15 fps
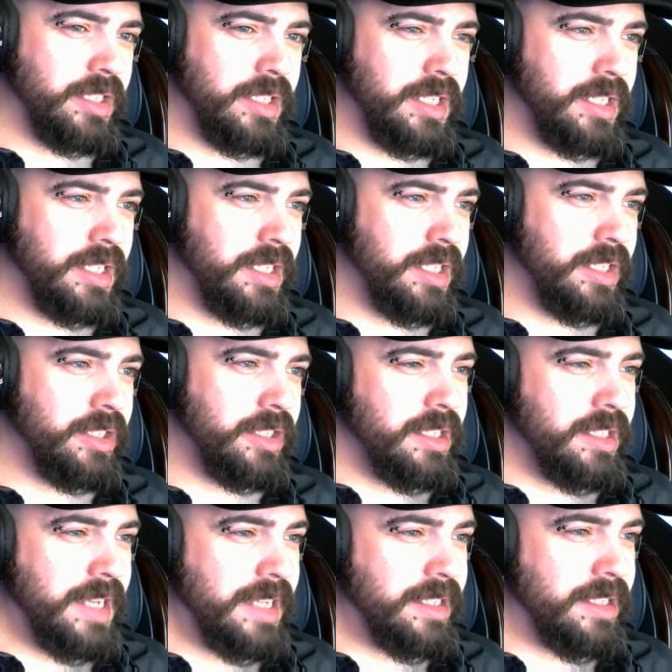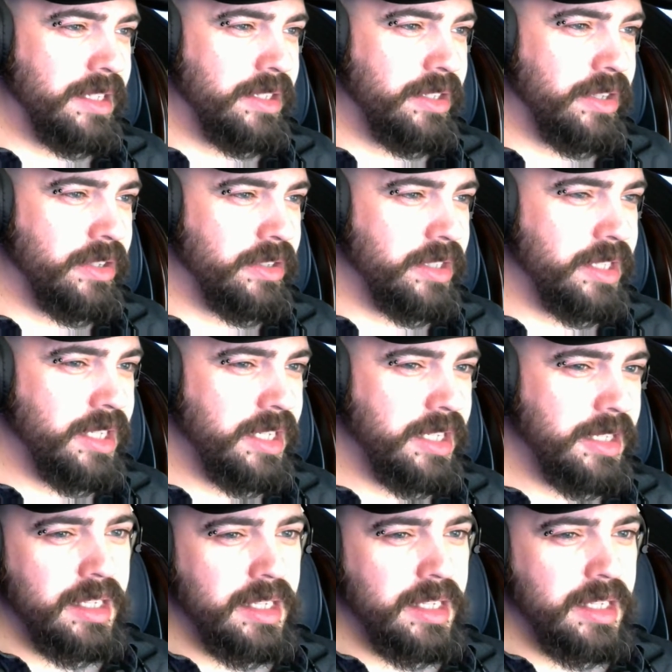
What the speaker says: in inches. That says 13.